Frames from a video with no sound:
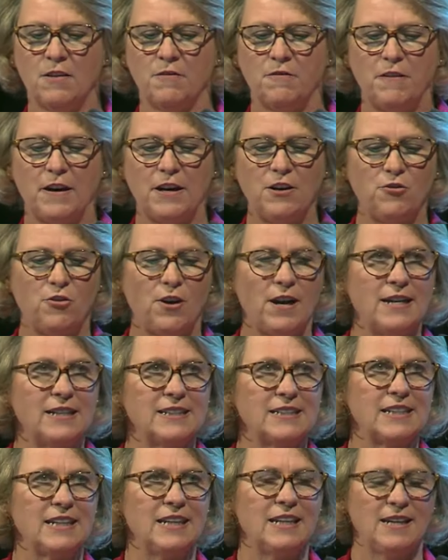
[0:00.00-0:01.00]

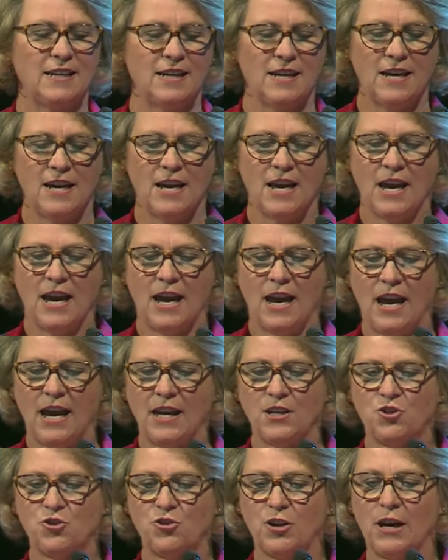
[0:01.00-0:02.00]
fundraising,
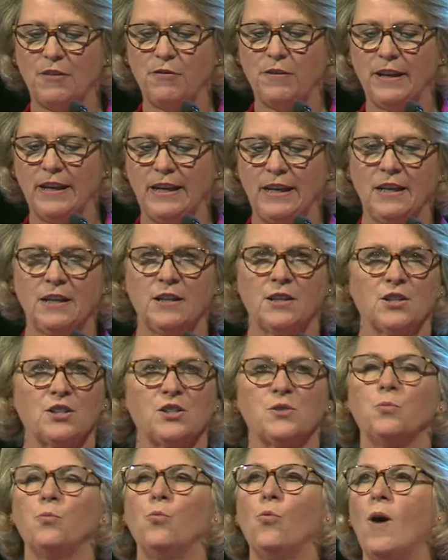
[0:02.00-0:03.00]
and traveling
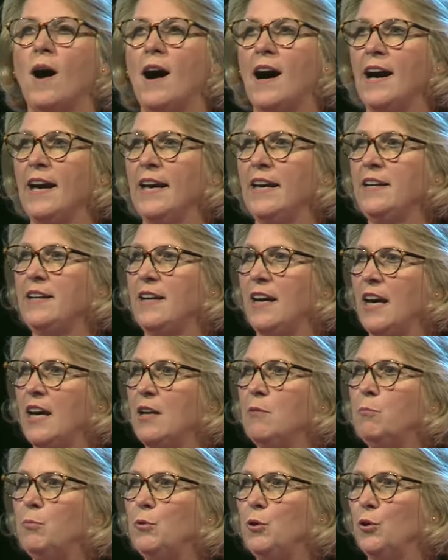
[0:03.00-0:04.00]
this wide
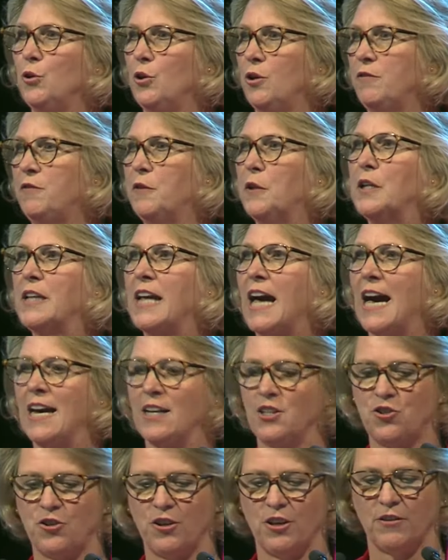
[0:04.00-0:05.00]
and beautiful
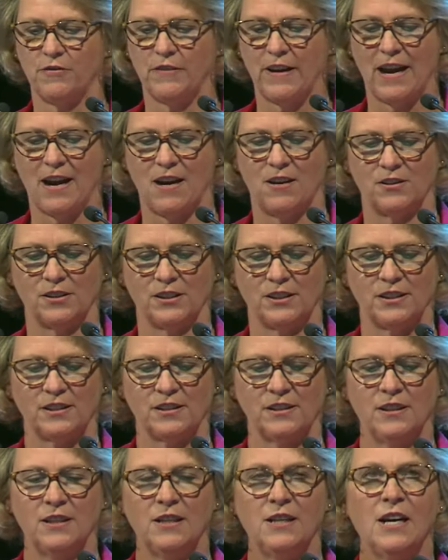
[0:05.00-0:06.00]
country of ours.
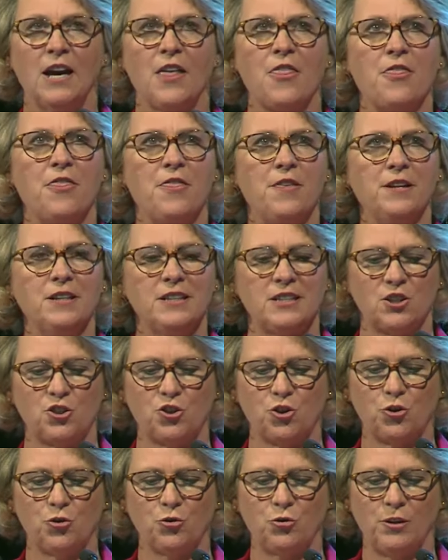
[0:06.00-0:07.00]
This
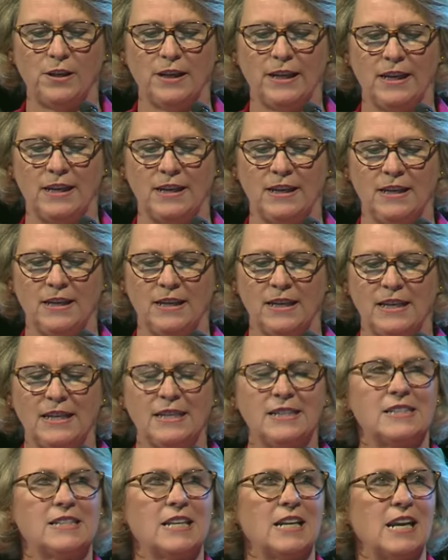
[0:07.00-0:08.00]
truly
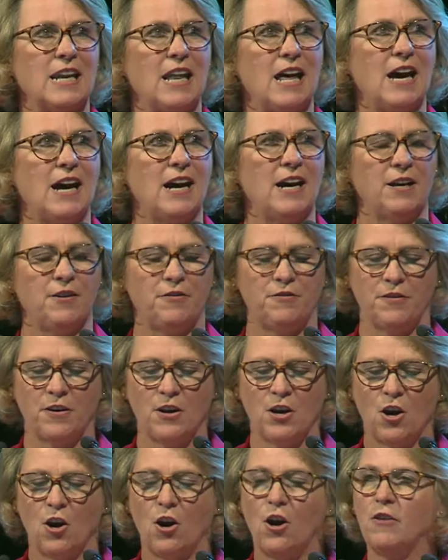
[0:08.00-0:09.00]
is the life
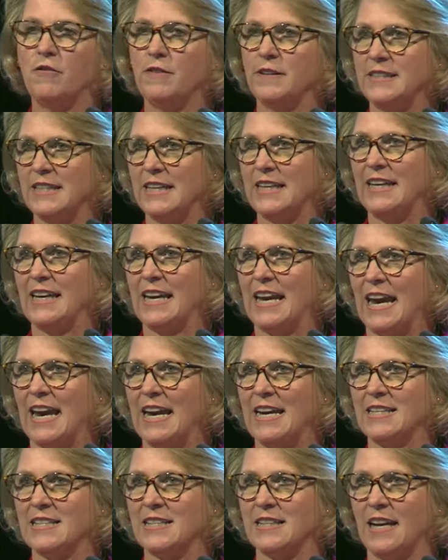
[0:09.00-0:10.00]
of a
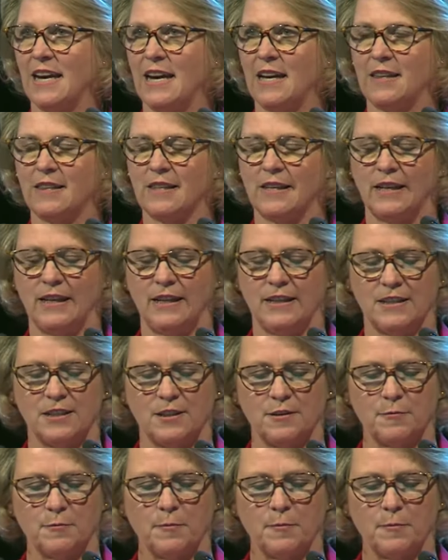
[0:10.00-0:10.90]
dedicated athlete.